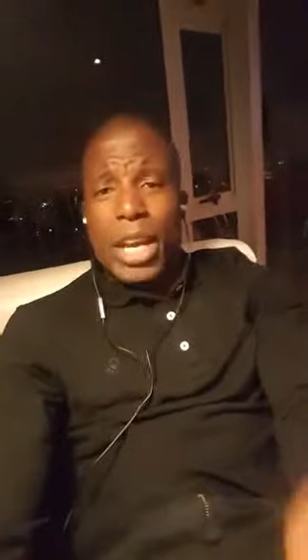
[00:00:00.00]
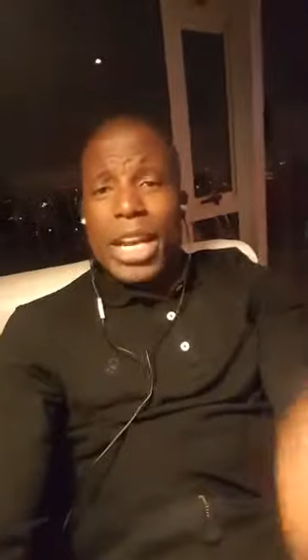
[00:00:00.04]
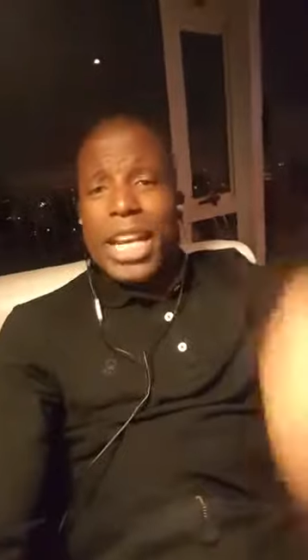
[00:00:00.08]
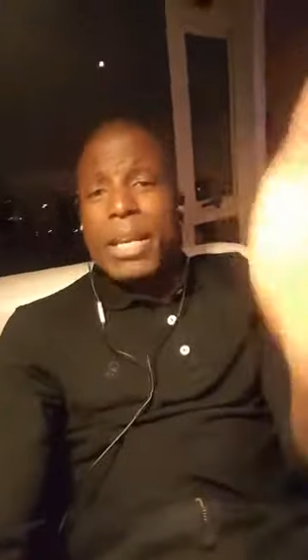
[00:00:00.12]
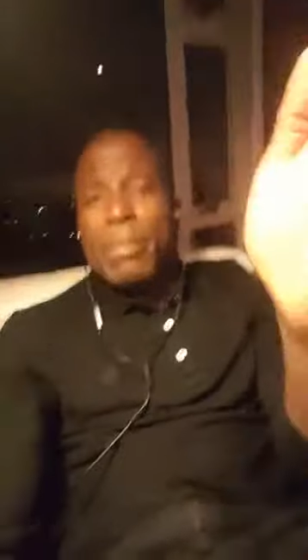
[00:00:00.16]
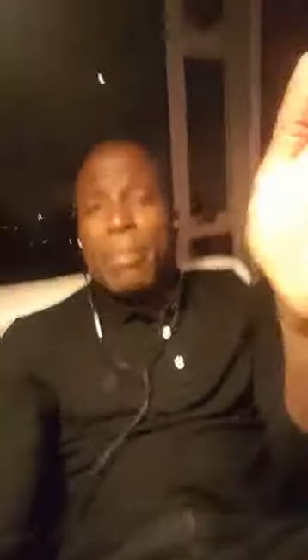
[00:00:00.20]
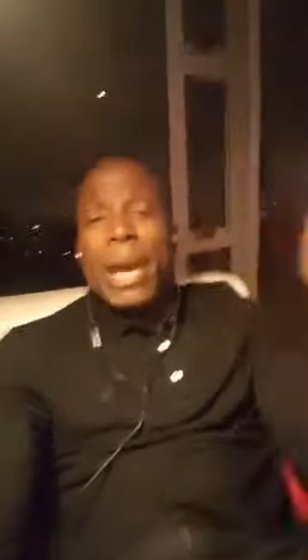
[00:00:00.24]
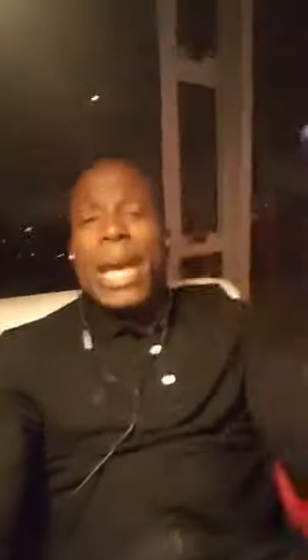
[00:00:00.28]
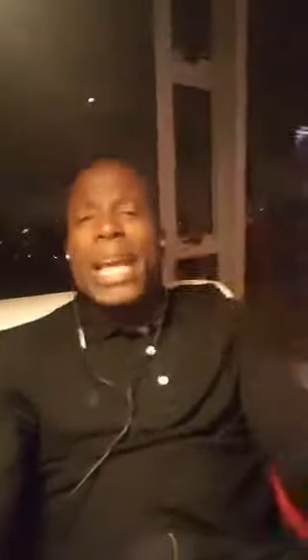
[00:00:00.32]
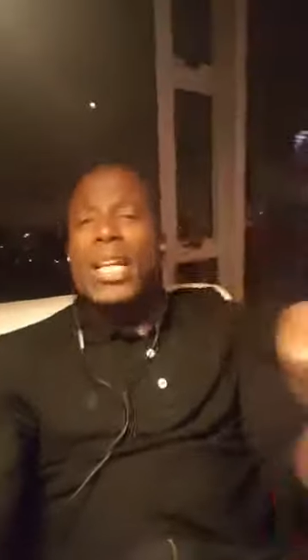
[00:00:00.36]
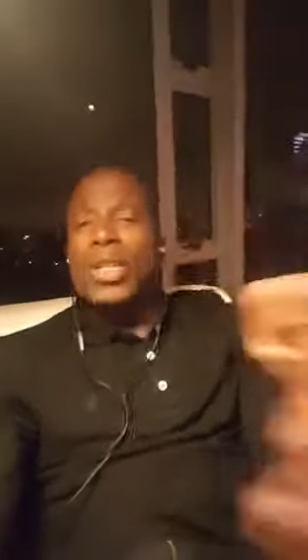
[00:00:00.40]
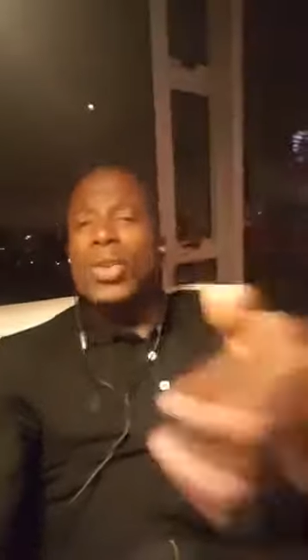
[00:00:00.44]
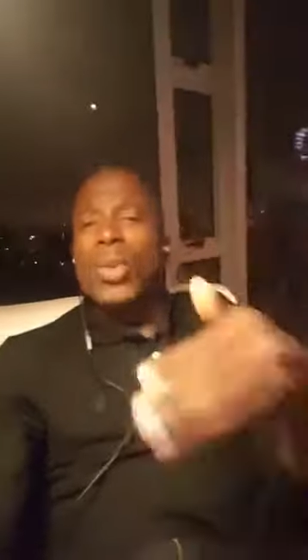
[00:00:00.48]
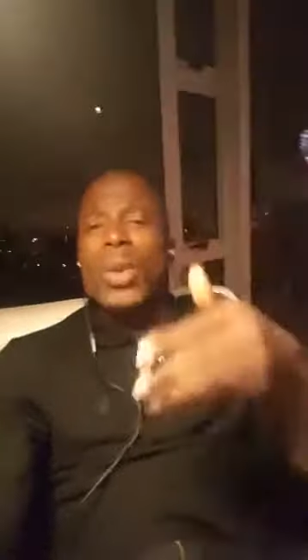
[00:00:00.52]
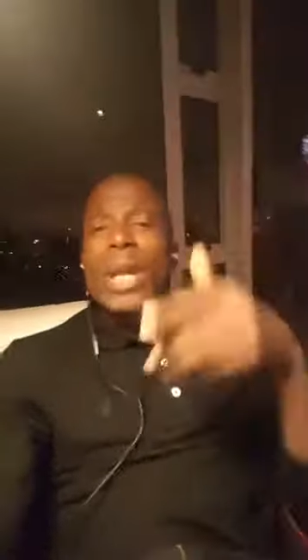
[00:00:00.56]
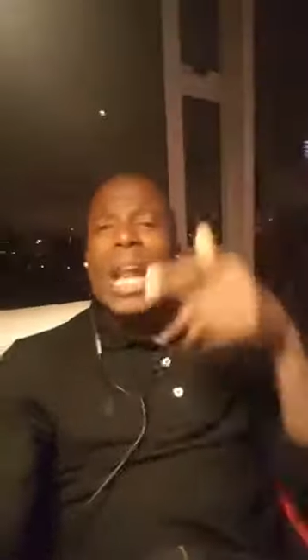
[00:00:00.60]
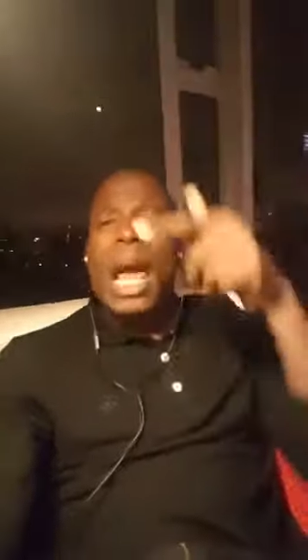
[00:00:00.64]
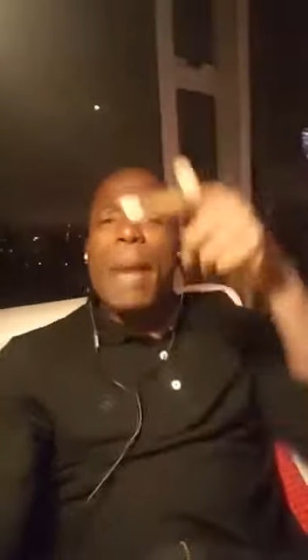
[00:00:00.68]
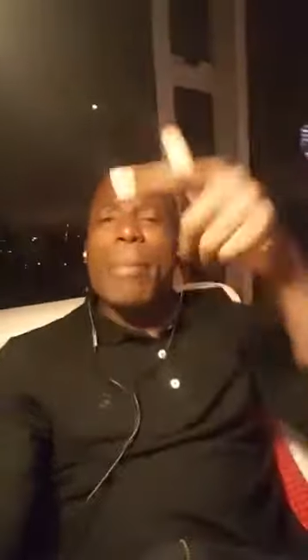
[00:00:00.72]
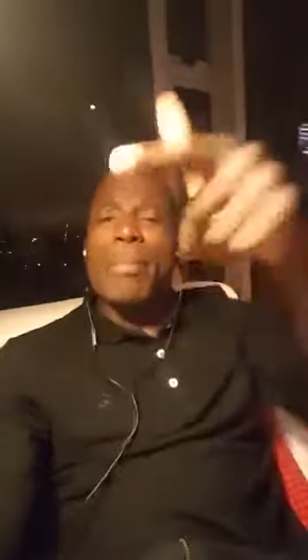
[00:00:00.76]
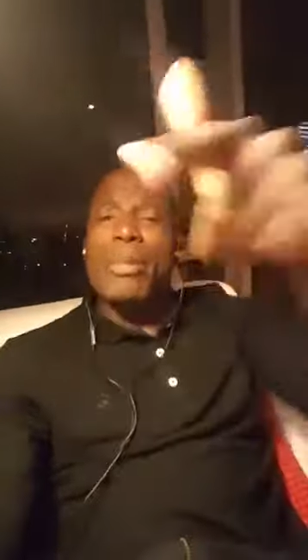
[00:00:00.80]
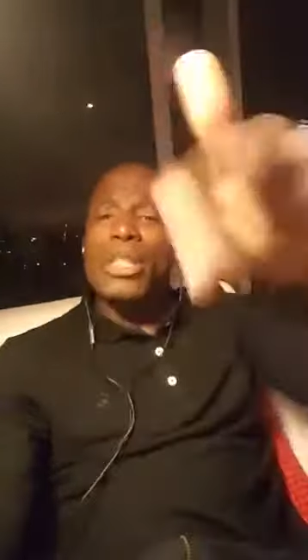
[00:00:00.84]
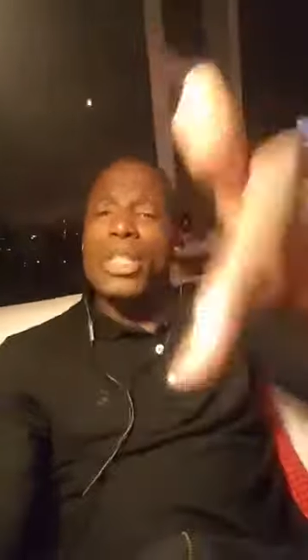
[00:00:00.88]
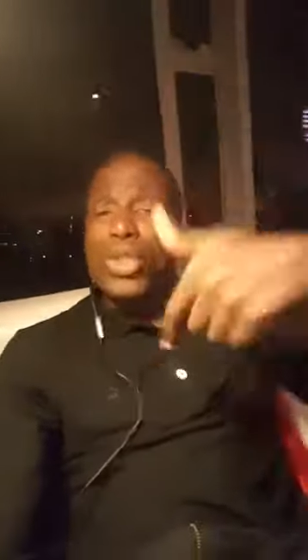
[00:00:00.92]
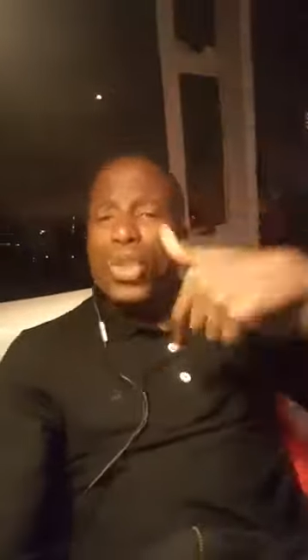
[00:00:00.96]
It matters what
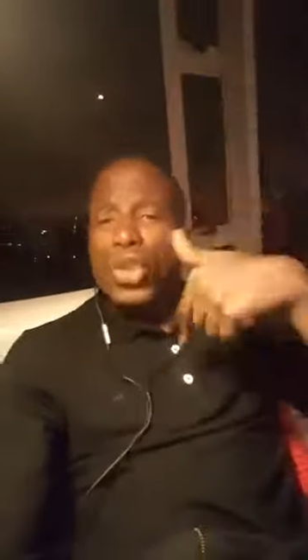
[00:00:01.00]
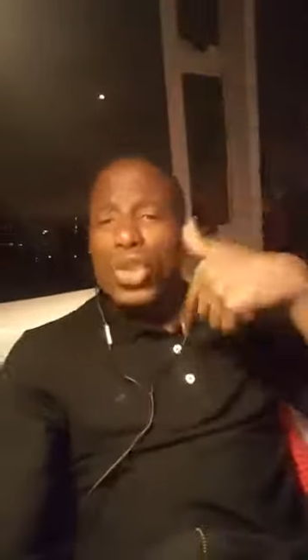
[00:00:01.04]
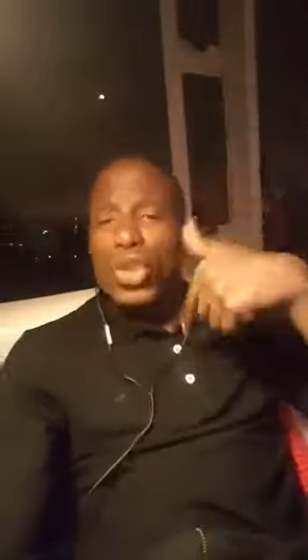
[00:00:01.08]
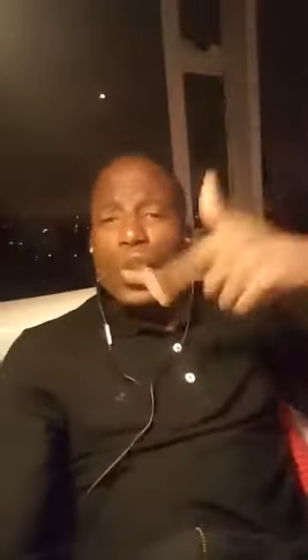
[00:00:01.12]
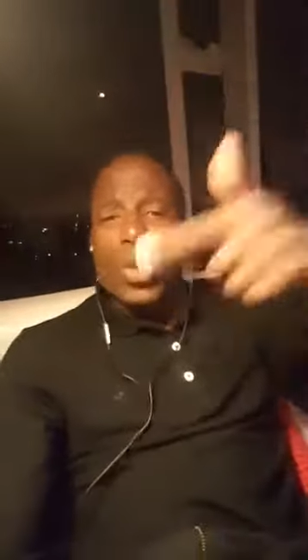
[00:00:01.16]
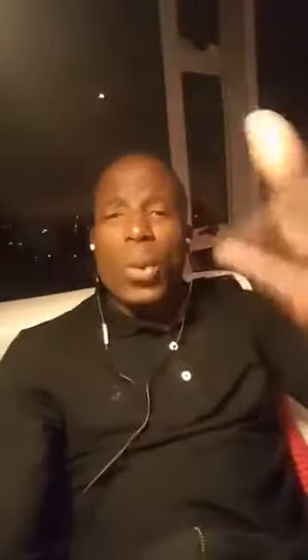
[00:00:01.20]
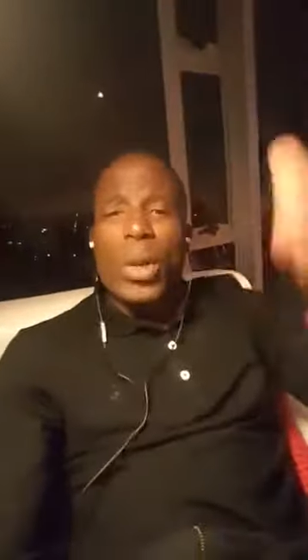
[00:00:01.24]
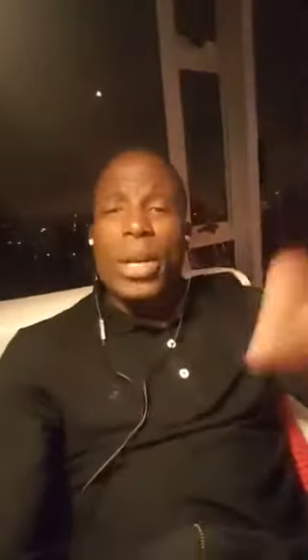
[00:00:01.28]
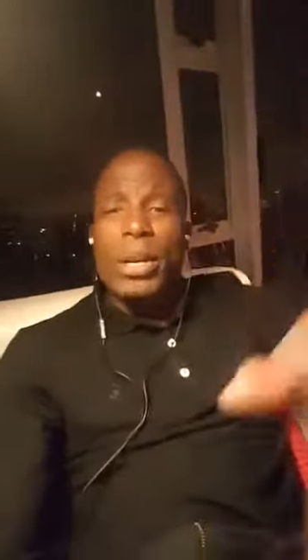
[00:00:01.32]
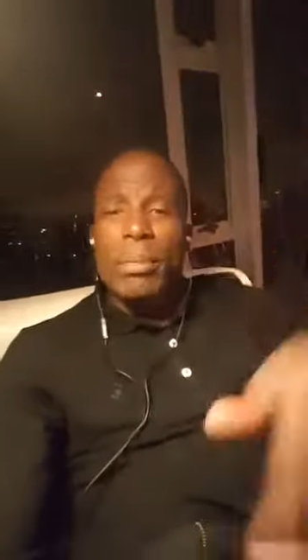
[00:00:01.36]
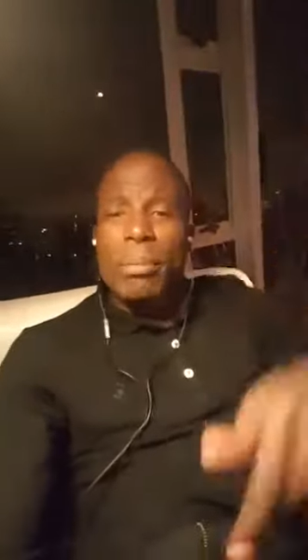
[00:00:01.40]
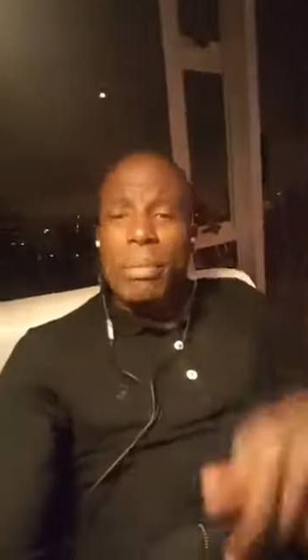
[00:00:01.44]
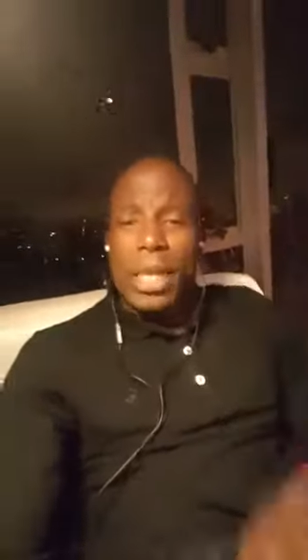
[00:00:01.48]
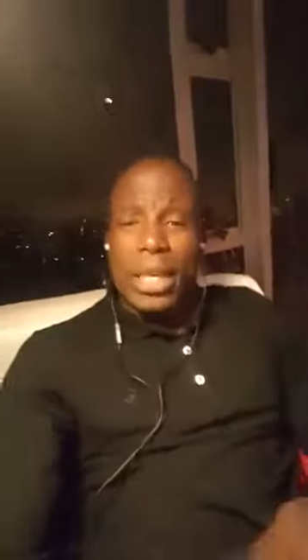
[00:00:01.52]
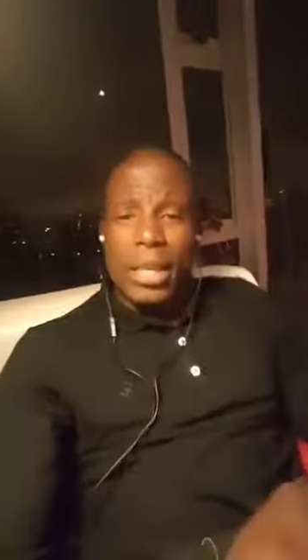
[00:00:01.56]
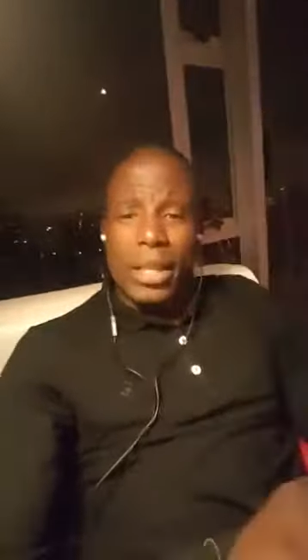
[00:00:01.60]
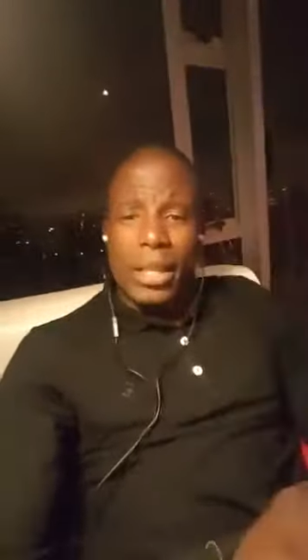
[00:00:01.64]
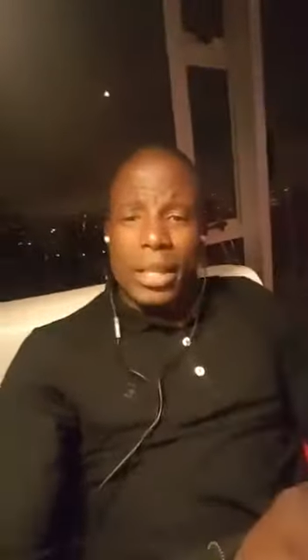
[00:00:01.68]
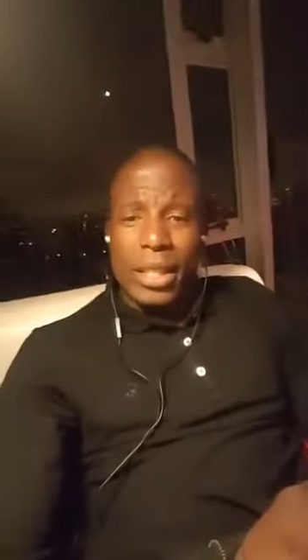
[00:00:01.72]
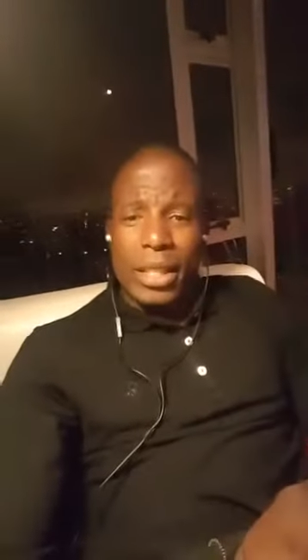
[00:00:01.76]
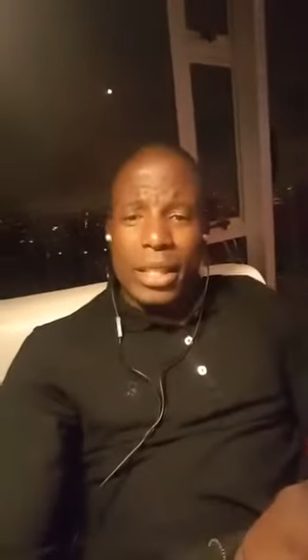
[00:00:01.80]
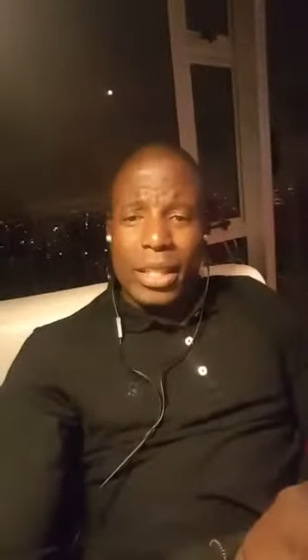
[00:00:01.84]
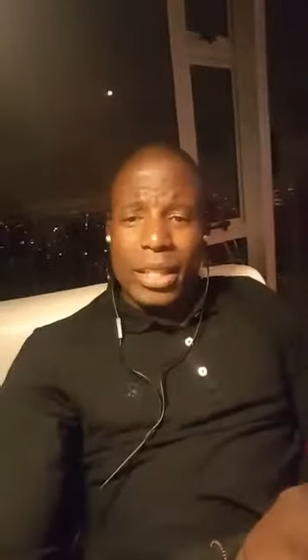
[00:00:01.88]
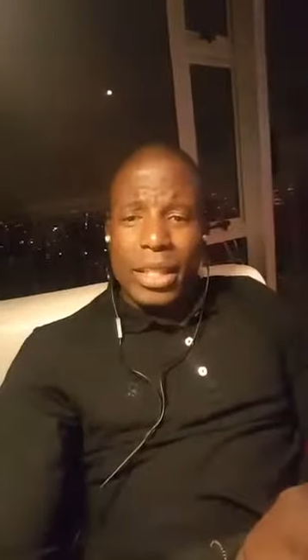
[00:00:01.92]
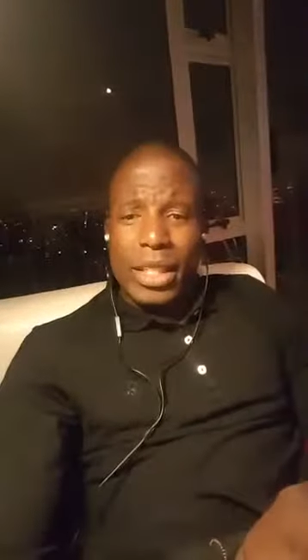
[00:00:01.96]
happens to you and
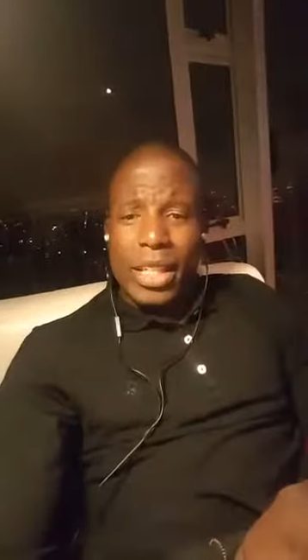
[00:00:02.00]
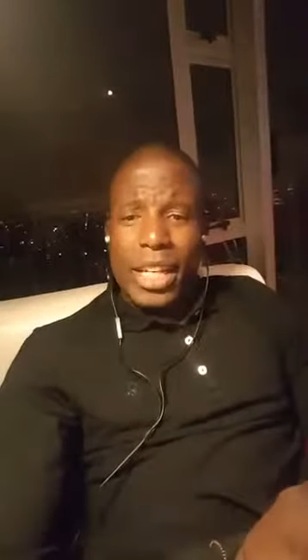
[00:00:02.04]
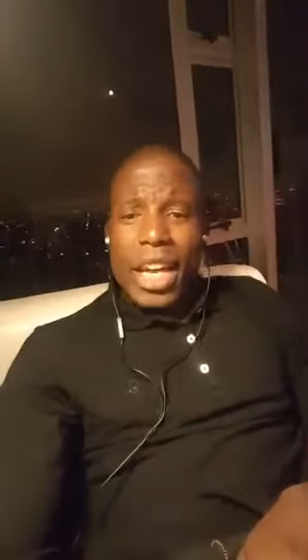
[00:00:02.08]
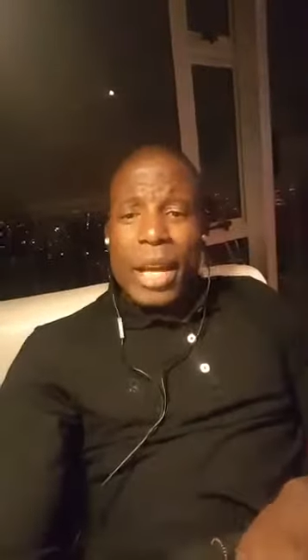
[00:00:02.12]
me.